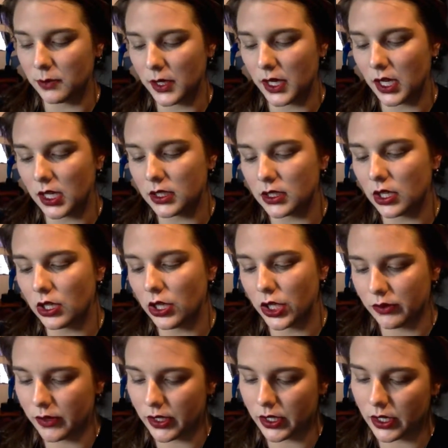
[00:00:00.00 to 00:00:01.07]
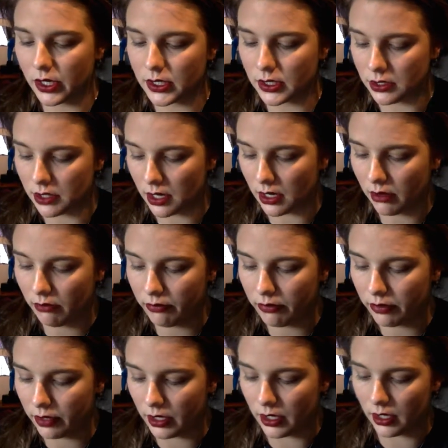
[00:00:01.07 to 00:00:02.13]
Because you know what there is none
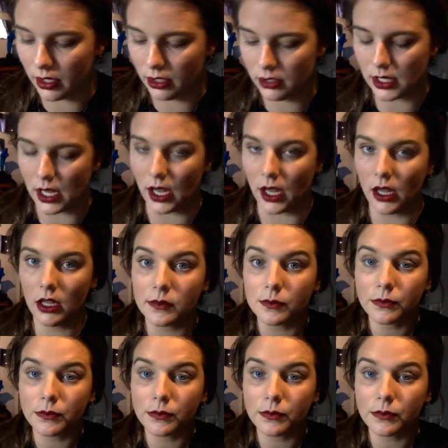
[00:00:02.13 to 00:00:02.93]
of is a